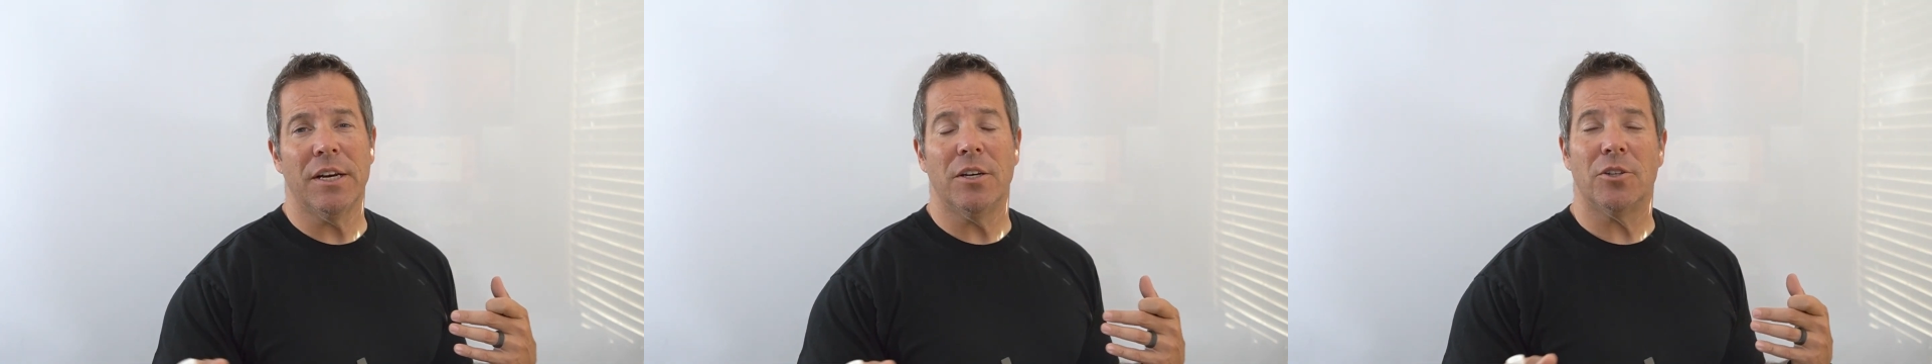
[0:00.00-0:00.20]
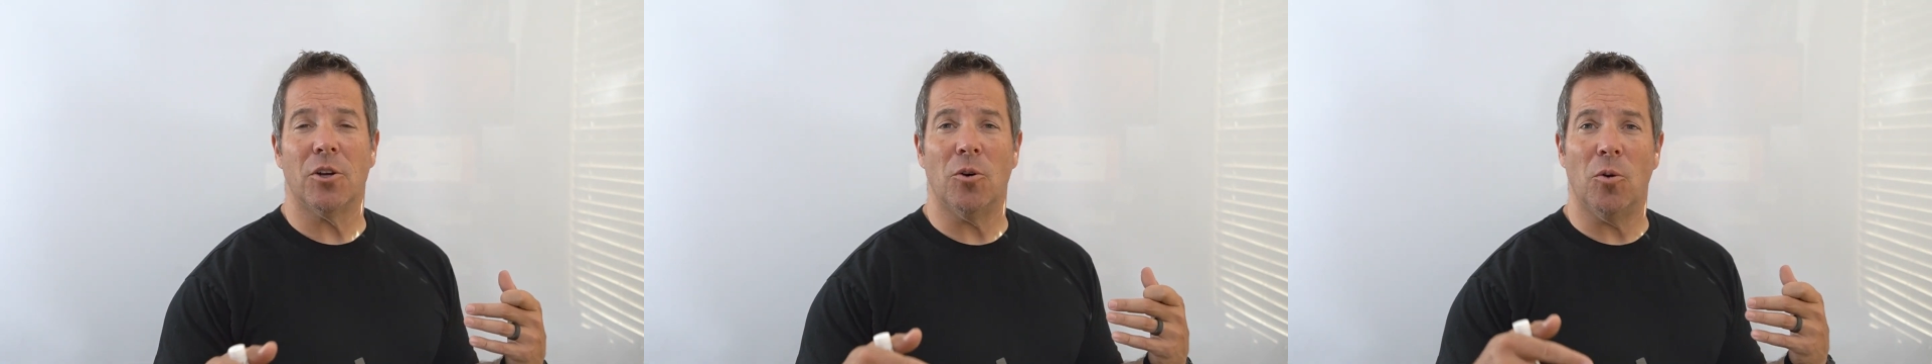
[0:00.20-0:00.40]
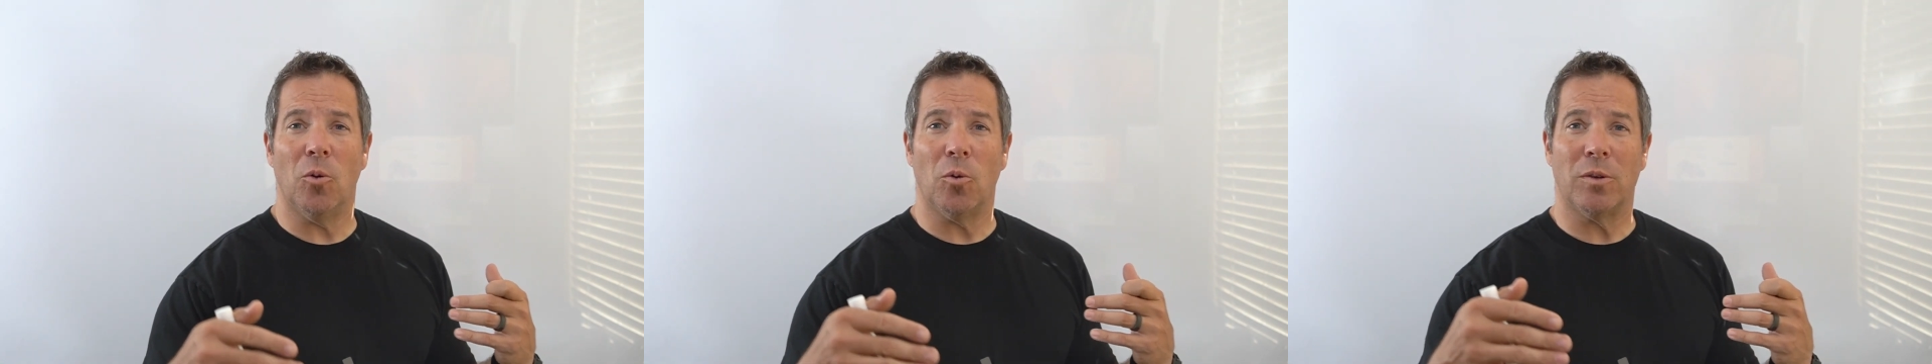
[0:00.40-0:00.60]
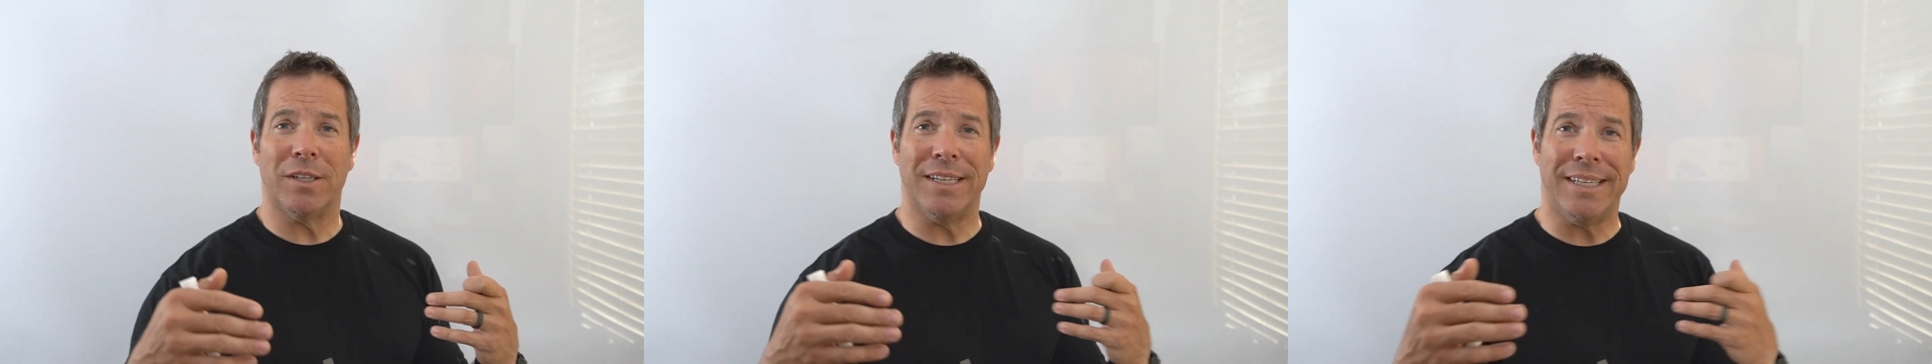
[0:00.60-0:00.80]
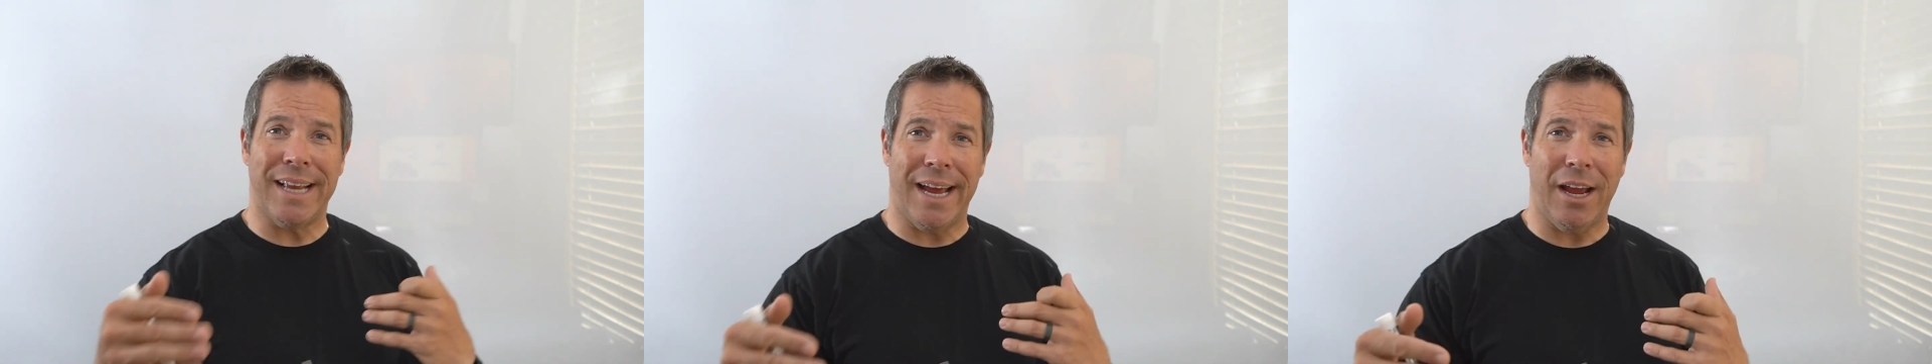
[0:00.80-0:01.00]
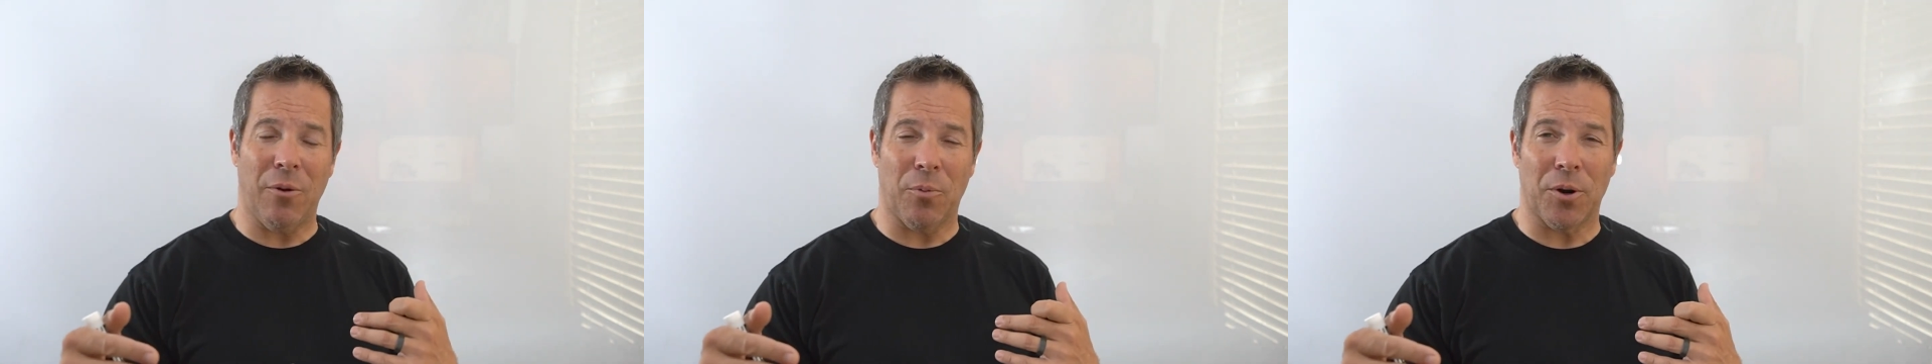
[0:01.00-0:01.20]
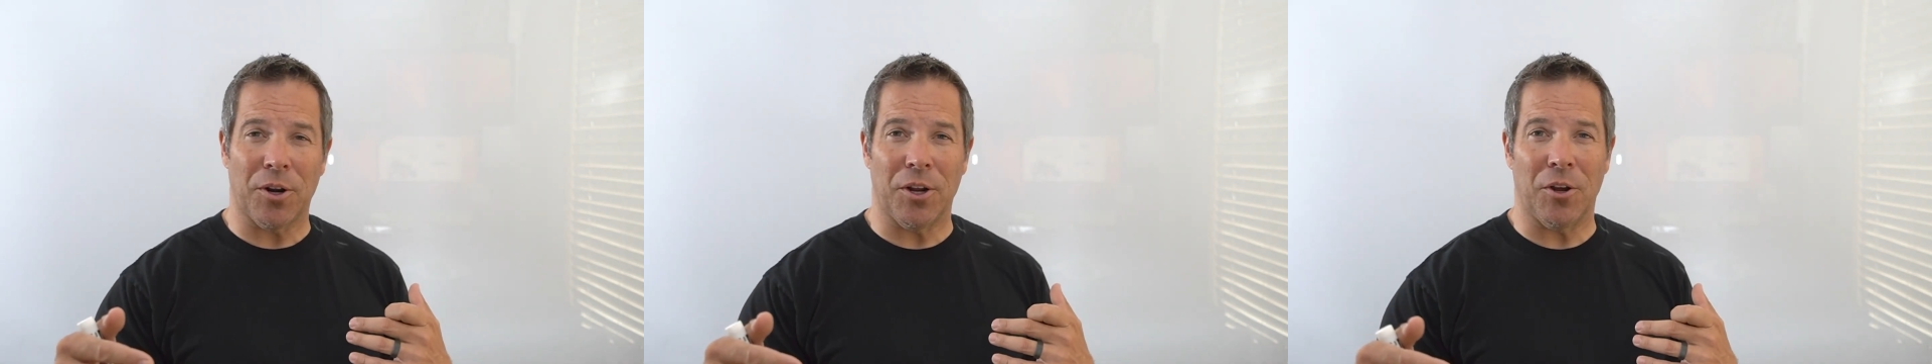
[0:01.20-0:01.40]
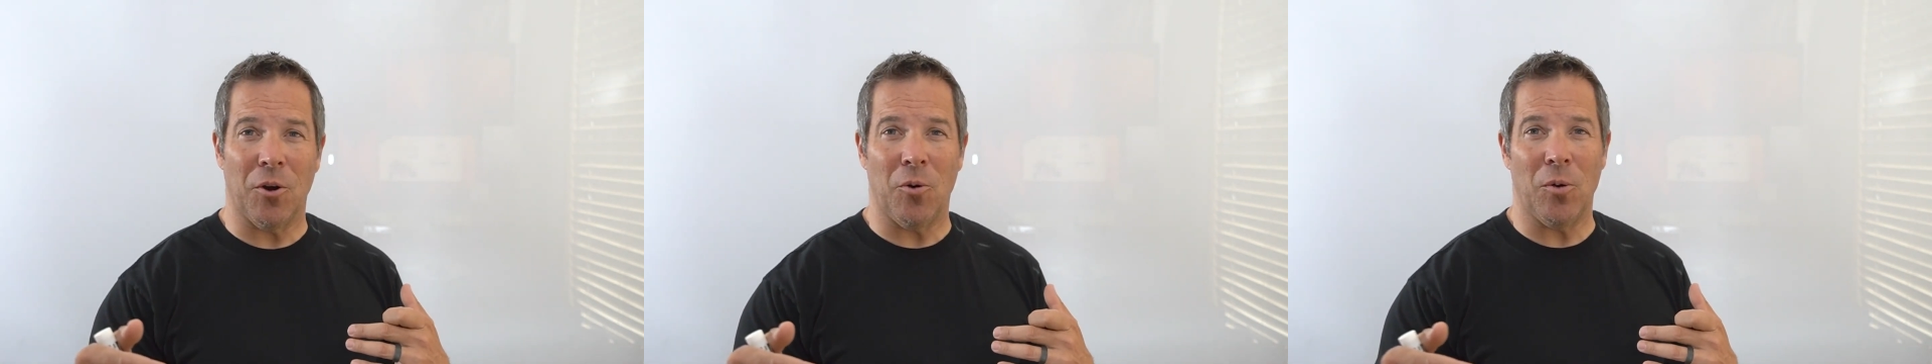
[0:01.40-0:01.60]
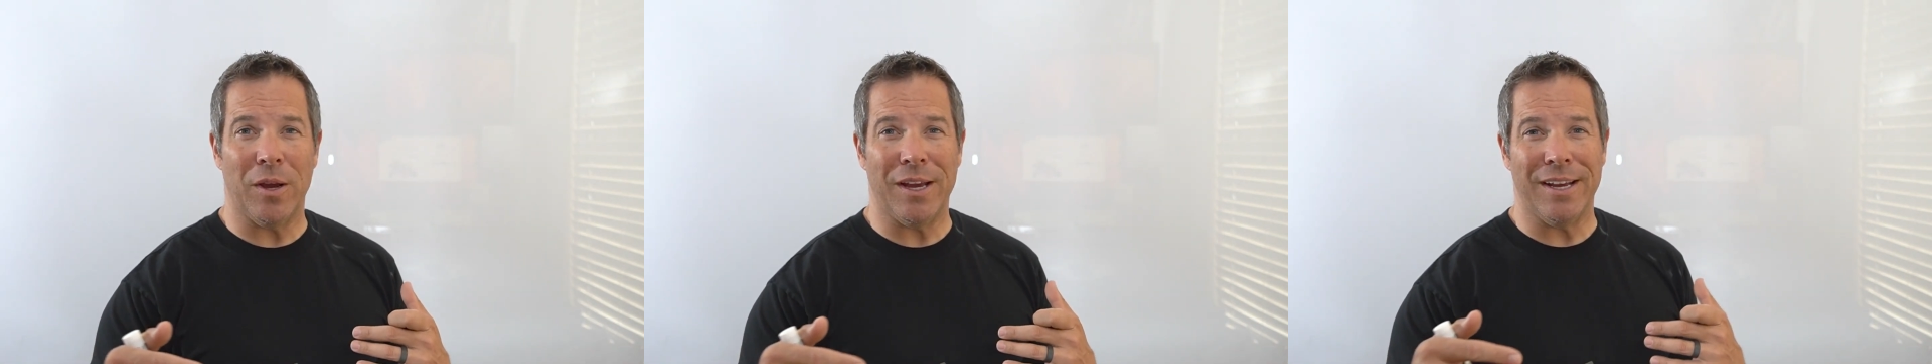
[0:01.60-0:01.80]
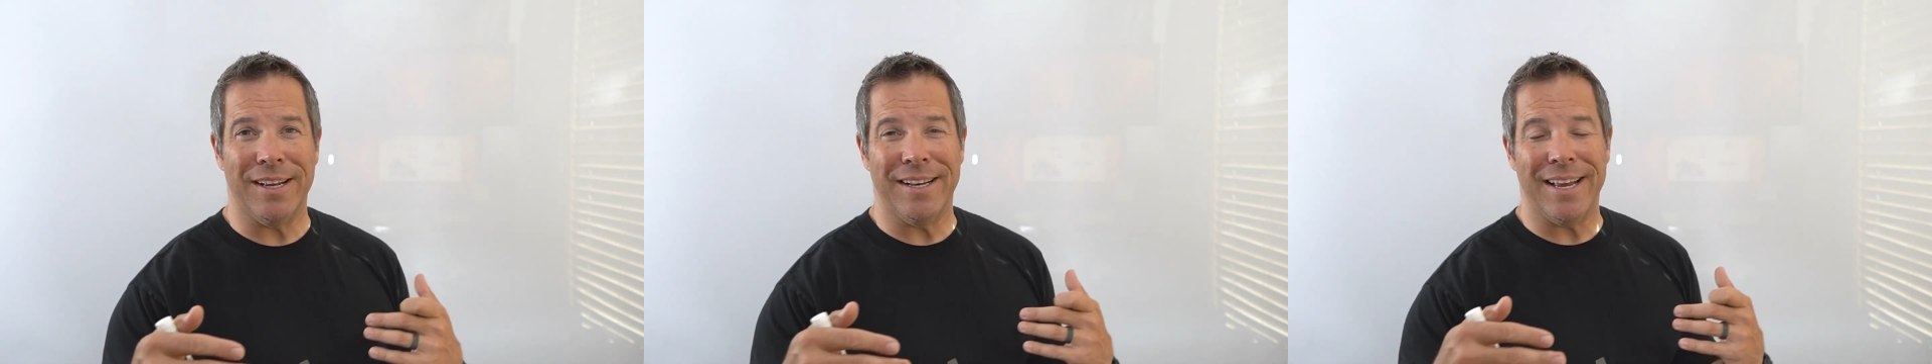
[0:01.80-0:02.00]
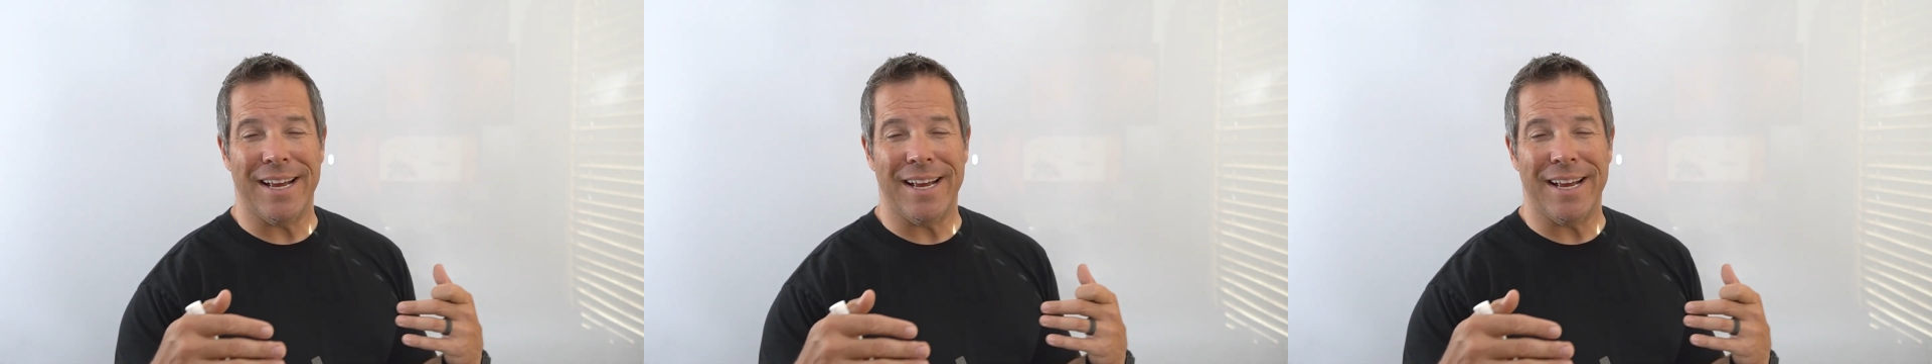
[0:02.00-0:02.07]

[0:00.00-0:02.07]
So today we're going to go in